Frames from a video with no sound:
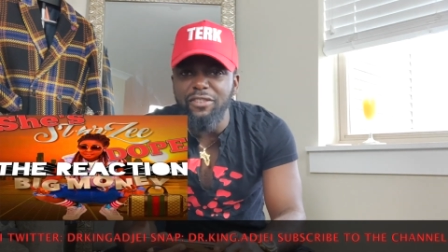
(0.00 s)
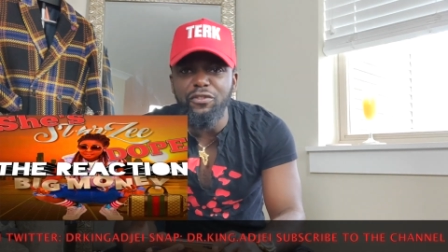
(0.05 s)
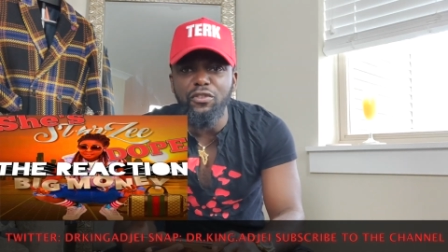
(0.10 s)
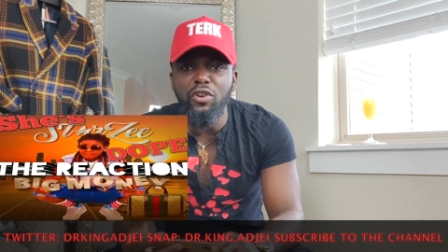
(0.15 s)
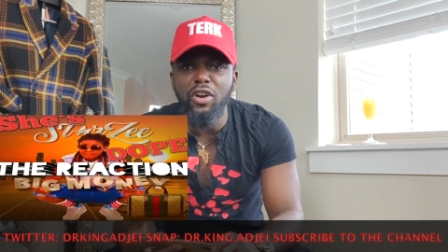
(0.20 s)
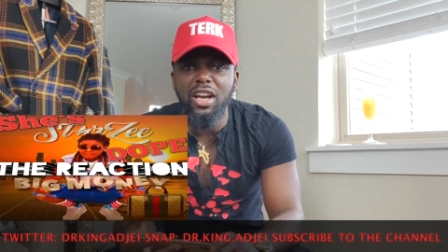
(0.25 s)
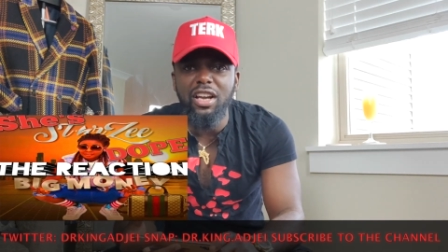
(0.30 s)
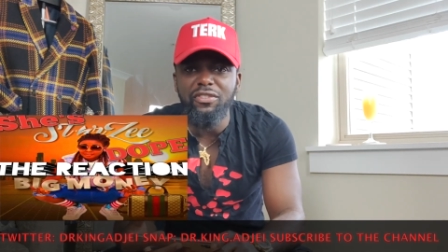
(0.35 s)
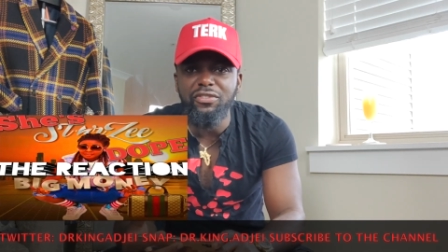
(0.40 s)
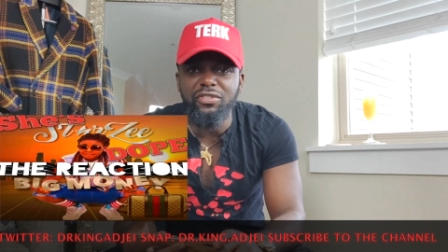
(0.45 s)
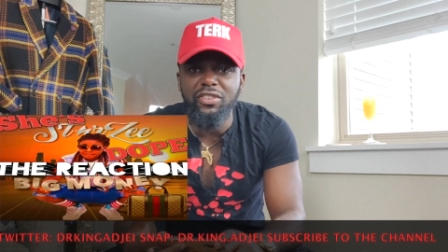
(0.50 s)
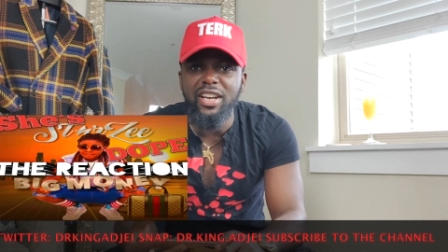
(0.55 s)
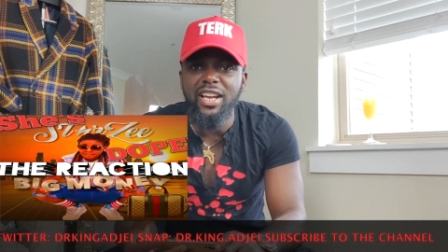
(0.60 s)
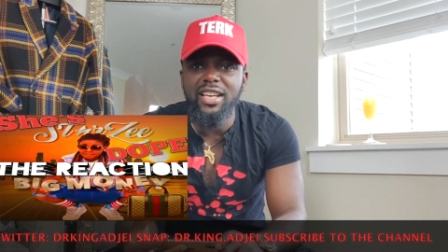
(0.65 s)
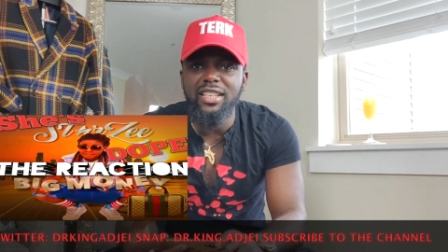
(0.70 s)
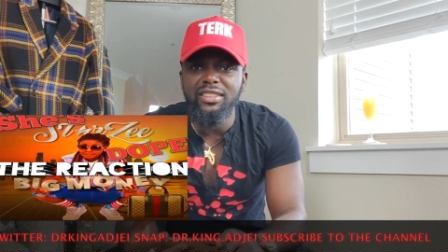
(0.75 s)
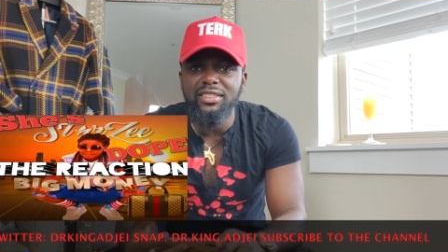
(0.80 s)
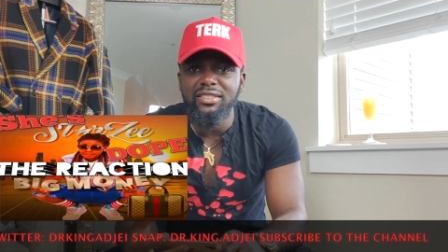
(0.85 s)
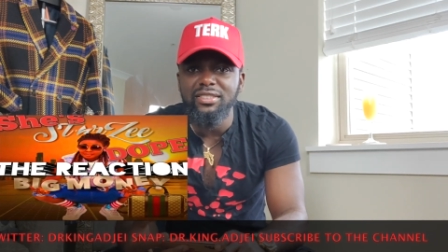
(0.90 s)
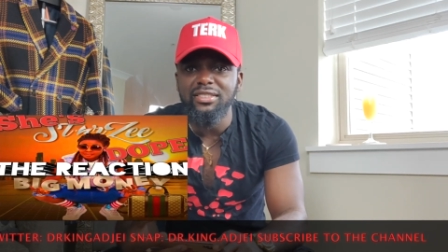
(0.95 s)
If you have
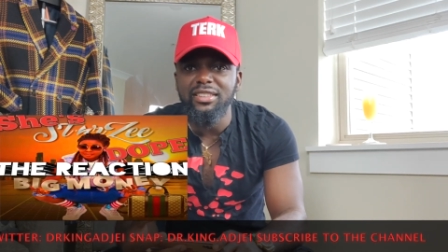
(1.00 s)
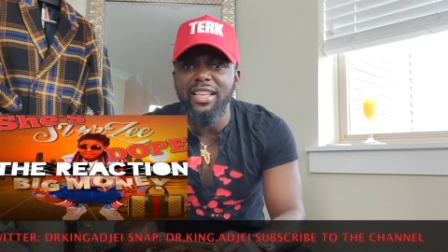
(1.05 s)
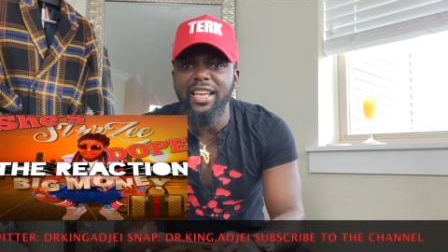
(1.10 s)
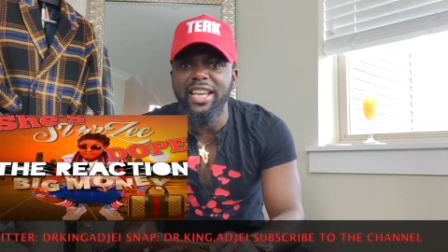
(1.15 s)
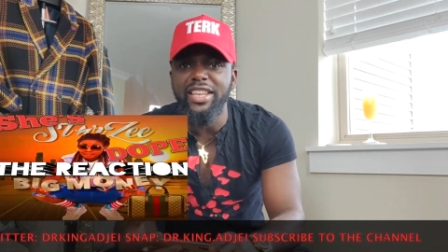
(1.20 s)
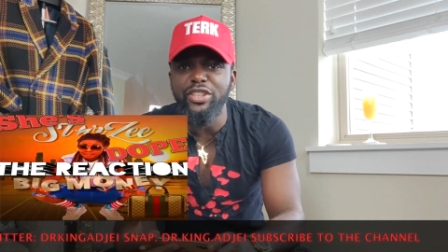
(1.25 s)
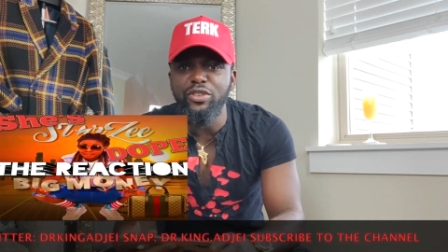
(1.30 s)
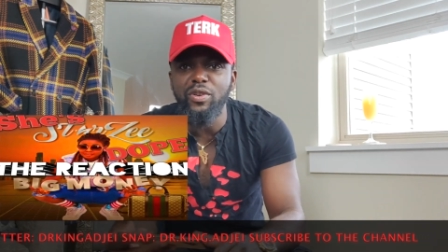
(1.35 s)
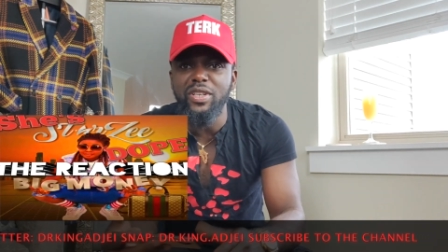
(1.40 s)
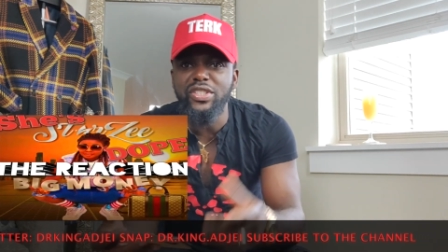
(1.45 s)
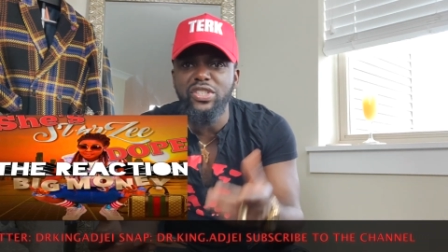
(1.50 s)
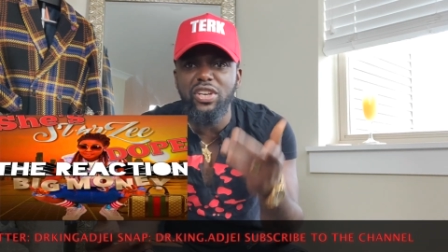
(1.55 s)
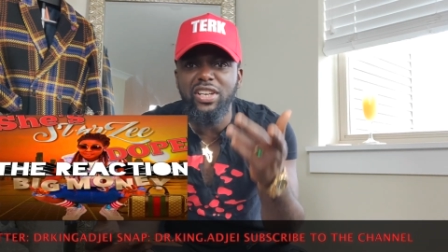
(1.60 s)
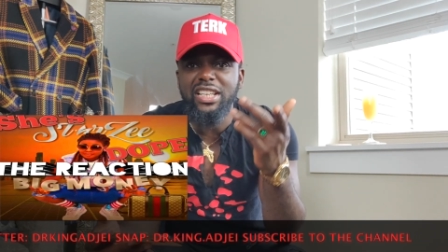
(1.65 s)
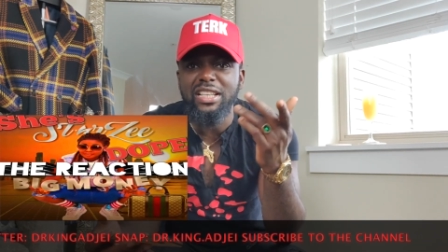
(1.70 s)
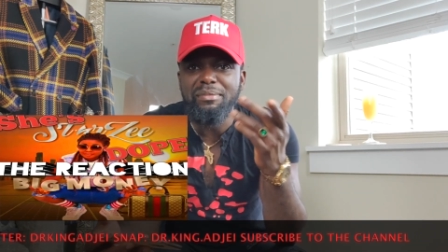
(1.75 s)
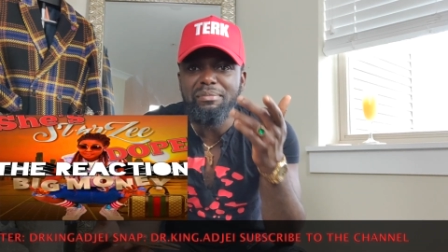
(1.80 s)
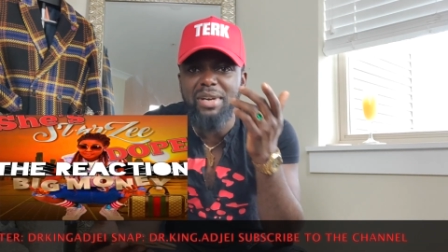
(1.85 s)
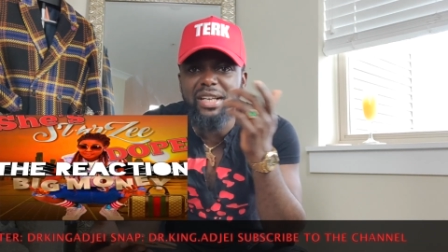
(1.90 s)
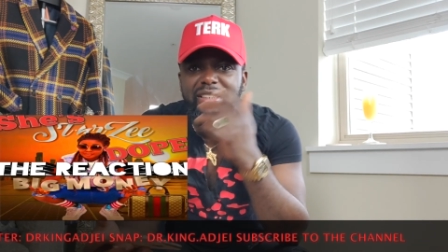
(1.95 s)
friend and you ain't
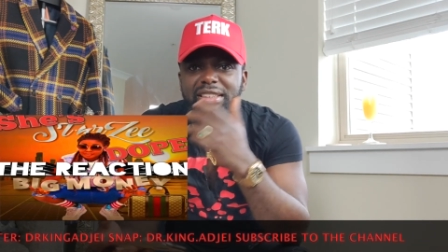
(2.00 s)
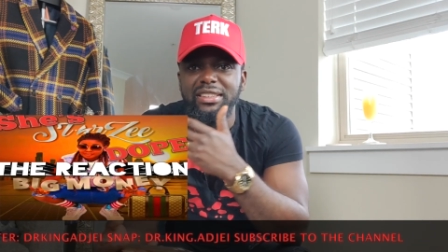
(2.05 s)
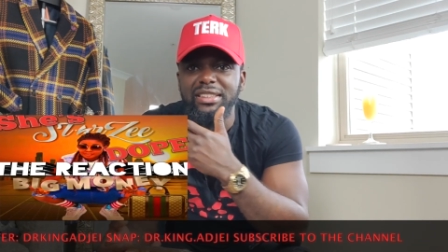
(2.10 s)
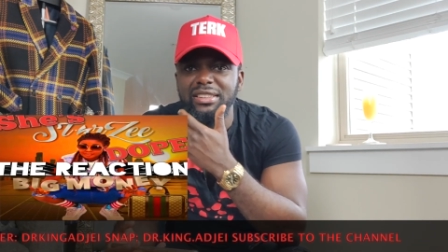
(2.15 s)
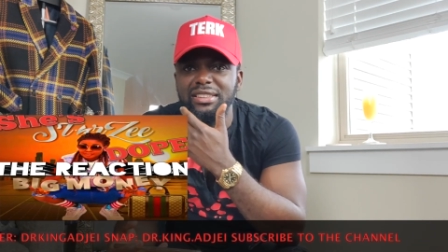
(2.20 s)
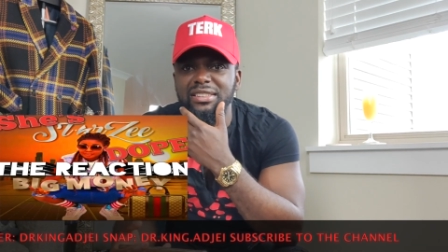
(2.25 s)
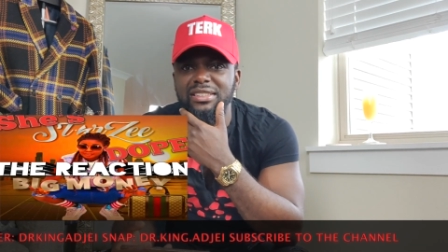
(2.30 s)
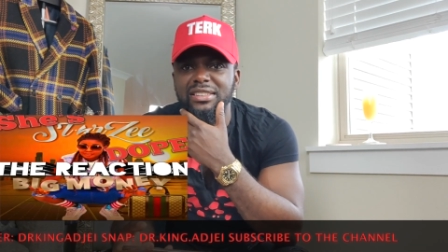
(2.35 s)
talking money,